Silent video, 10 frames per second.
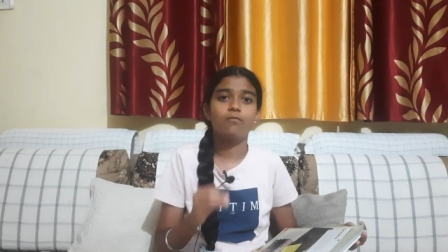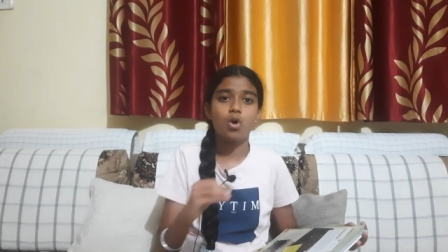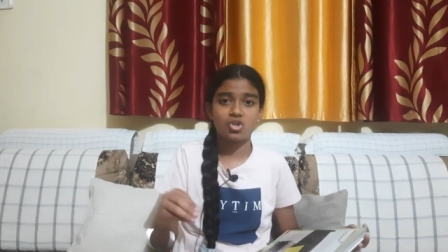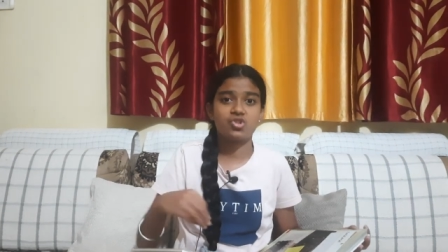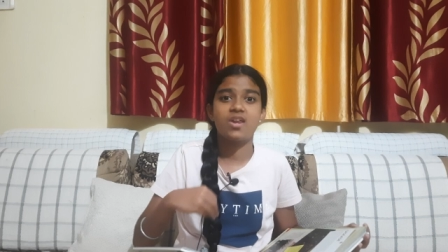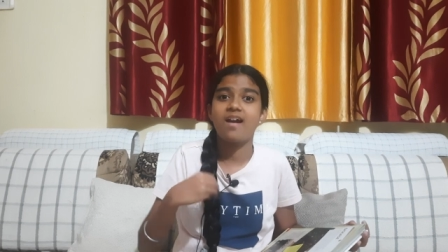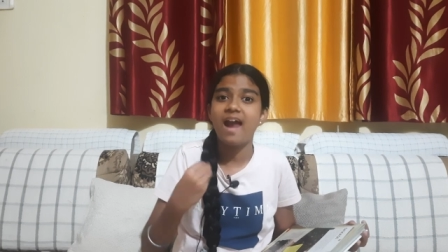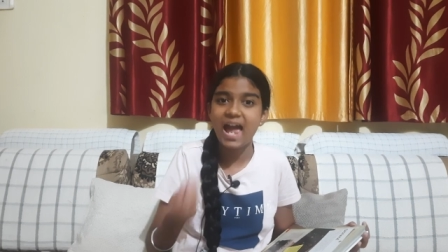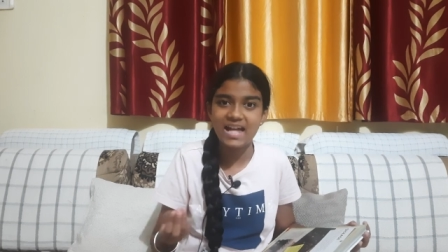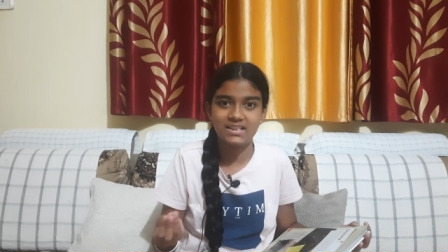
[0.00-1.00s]
wash their
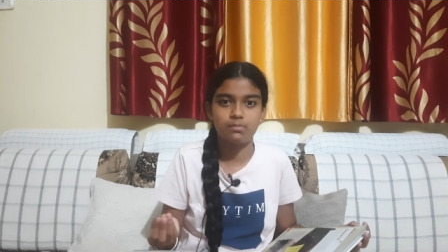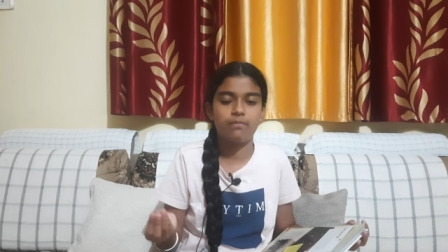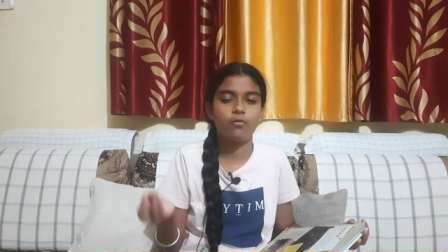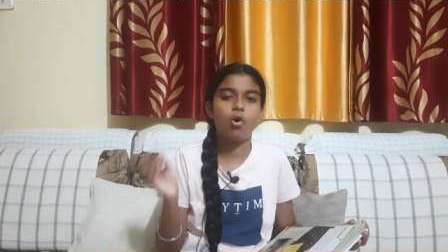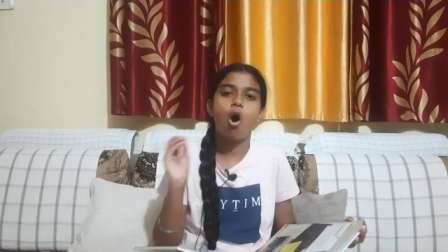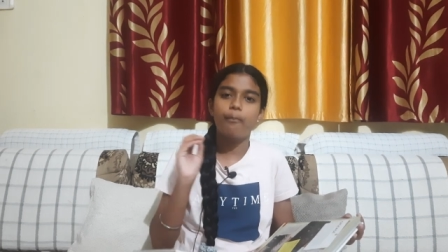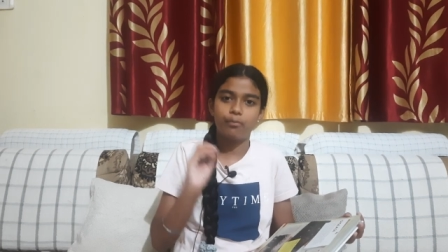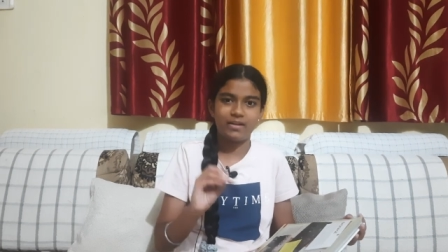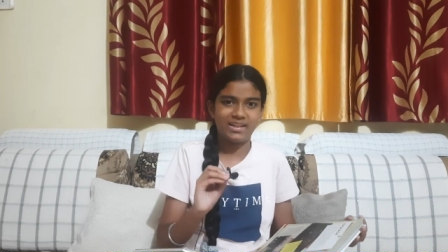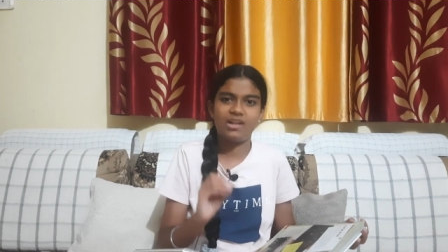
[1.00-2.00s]
hands before
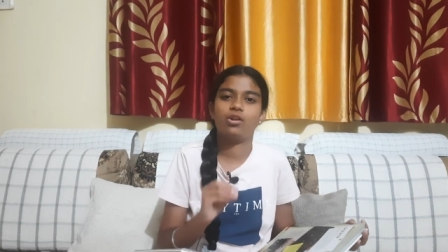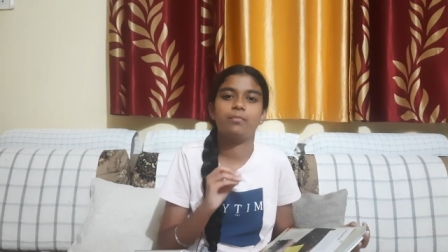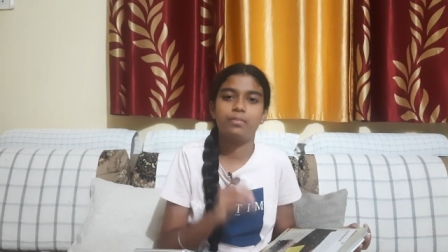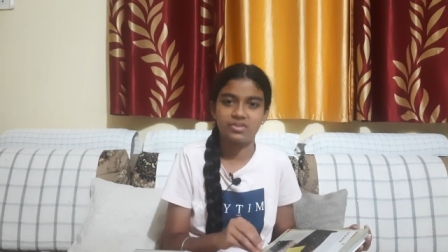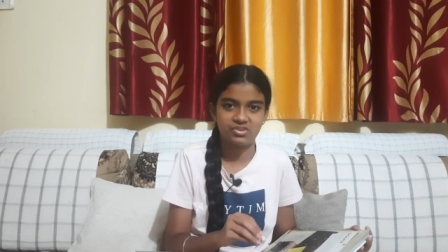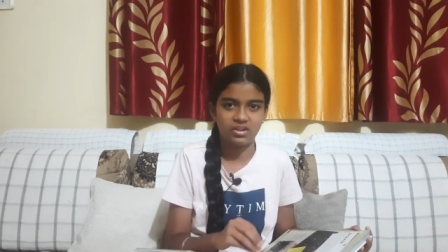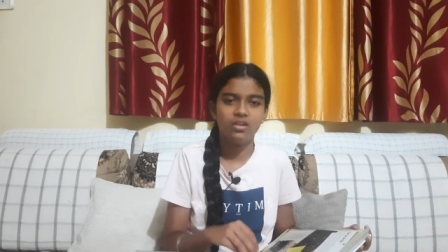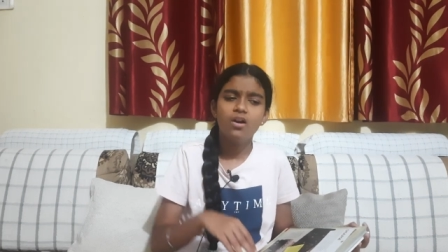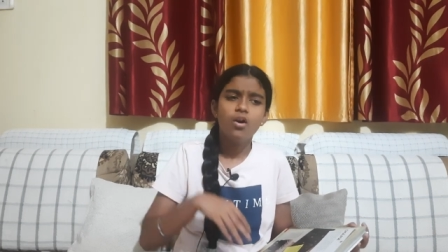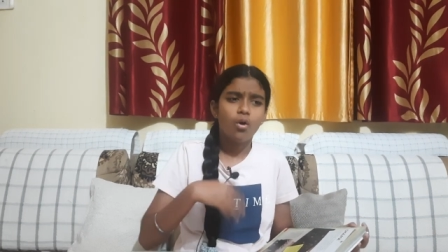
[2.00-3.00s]
operating on a
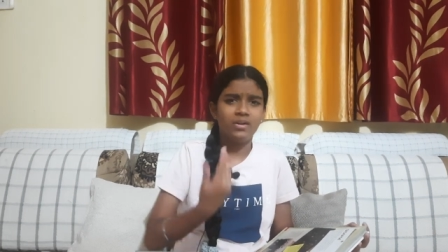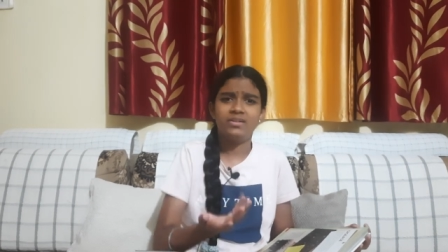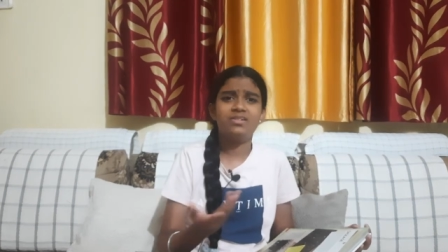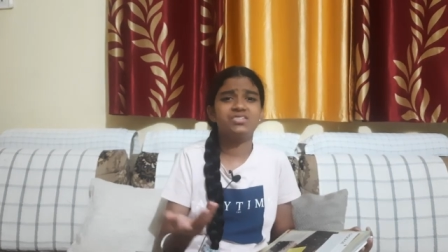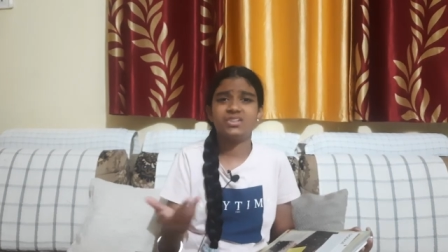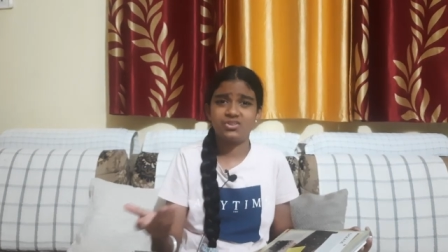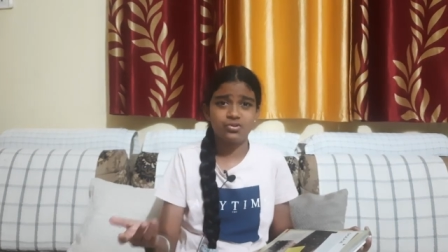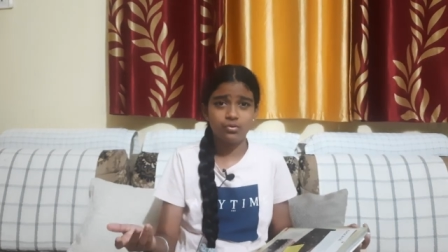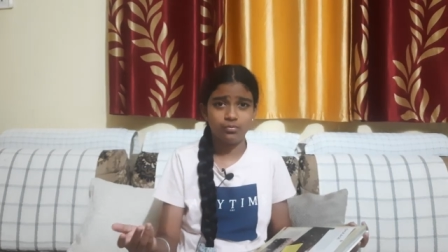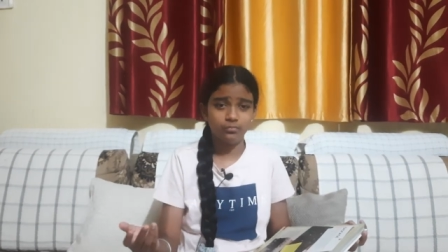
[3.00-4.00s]
person, or nurses
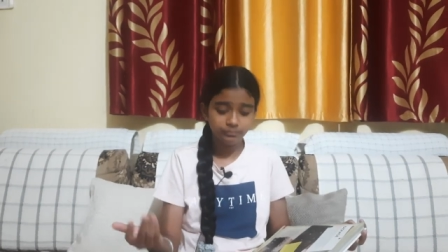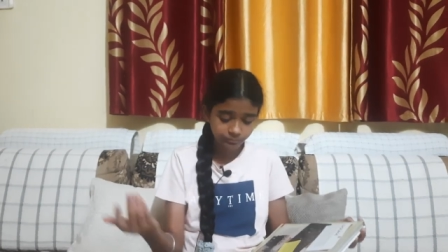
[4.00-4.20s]
too,